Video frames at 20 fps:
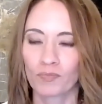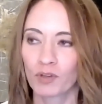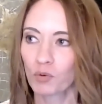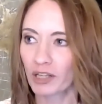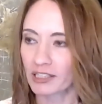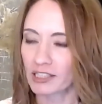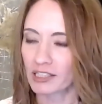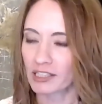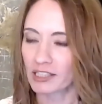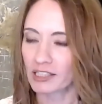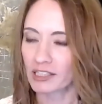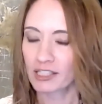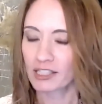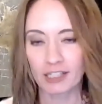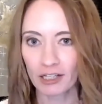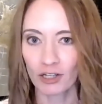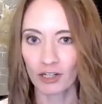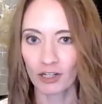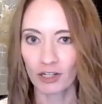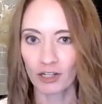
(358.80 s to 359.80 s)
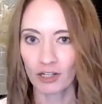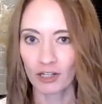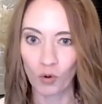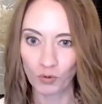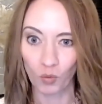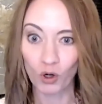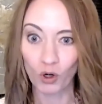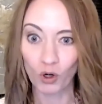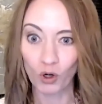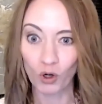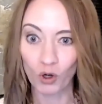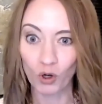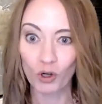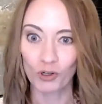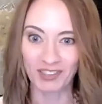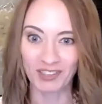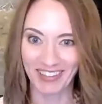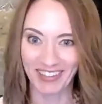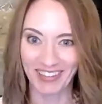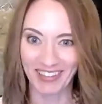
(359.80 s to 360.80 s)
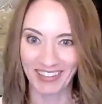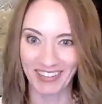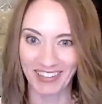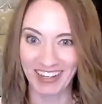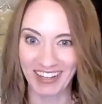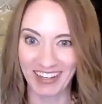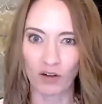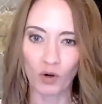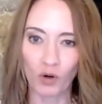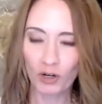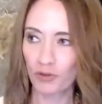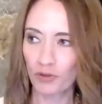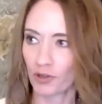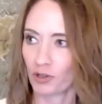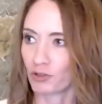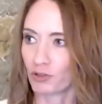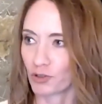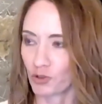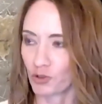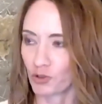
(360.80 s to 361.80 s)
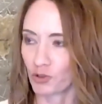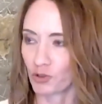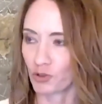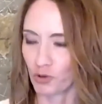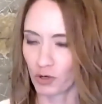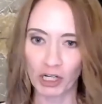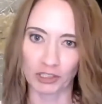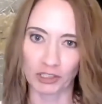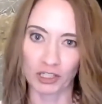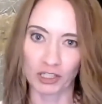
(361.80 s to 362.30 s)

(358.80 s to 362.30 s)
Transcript: like stuck in an old world thinking of what are the training